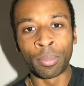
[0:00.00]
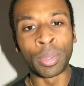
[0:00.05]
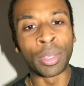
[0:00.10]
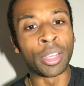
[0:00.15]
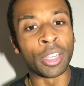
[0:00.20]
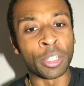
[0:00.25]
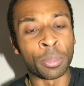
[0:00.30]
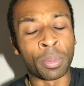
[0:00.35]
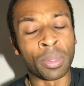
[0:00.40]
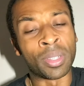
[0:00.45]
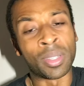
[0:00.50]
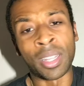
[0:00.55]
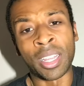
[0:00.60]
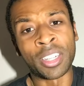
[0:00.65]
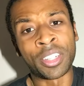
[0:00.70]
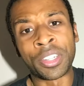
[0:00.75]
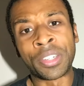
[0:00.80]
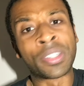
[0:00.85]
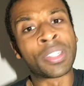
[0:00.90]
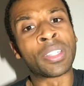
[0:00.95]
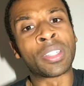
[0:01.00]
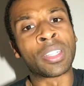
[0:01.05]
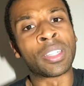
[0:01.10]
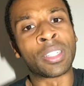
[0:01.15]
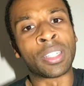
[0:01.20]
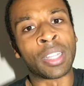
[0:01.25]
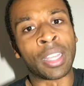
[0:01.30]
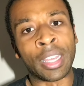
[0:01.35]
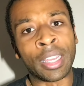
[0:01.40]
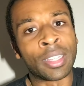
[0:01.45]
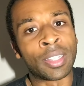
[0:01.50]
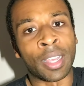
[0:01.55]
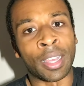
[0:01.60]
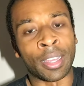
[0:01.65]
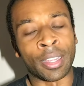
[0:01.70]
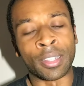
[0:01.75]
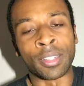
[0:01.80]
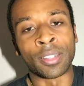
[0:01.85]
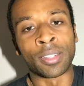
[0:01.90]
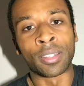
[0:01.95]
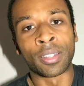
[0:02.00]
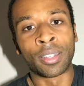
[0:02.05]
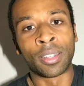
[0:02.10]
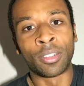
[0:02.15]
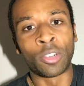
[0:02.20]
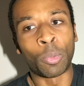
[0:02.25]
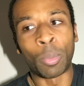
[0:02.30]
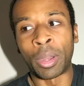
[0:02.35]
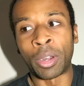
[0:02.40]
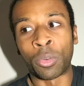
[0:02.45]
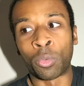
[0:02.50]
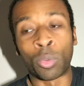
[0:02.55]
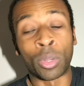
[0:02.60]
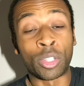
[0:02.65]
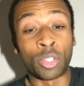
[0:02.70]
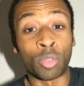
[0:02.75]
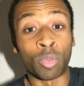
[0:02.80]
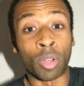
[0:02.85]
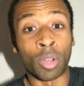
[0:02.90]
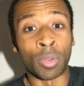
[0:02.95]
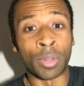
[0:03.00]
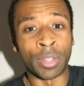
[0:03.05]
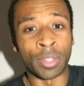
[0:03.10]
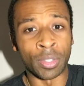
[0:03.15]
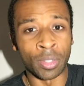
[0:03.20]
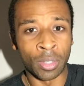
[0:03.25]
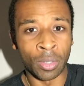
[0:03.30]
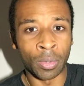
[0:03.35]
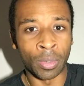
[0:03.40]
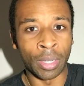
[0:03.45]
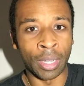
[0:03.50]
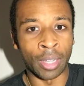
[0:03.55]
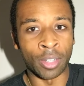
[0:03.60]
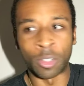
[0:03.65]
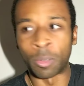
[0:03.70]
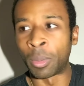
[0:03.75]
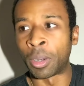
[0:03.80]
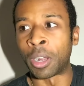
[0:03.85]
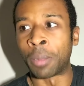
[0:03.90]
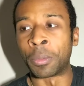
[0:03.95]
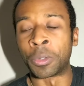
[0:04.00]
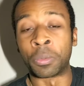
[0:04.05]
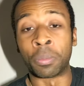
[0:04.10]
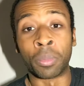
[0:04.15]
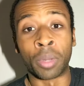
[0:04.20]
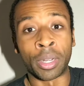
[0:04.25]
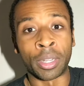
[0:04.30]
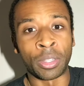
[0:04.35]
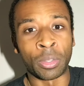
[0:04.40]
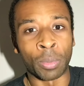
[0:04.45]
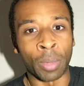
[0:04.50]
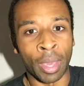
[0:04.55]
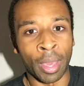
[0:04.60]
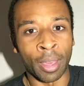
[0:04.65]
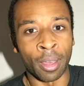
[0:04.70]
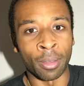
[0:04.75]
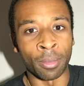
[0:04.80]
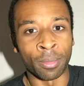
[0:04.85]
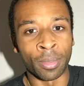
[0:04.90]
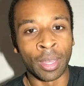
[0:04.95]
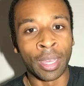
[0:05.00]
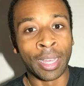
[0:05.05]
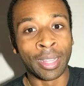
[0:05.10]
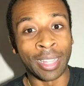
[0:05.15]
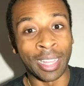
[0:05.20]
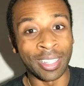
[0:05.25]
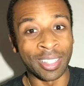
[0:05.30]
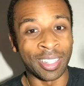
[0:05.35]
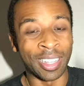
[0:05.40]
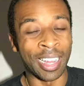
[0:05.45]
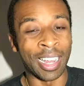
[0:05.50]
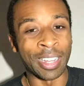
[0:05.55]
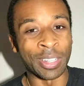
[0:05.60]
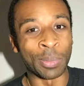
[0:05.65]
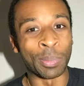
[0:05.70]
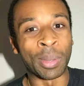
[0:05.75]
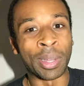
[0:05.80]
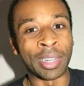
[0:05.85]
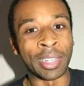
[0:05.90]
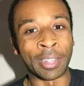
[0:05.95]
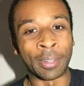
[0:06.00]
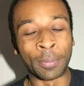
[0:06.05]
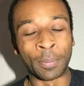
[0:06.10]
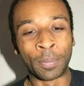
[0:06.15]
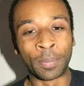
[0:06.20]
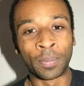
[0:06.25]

Because possessions is in His hands. No matter what you own, it's still God's. No matter how much money you have, that's God's money.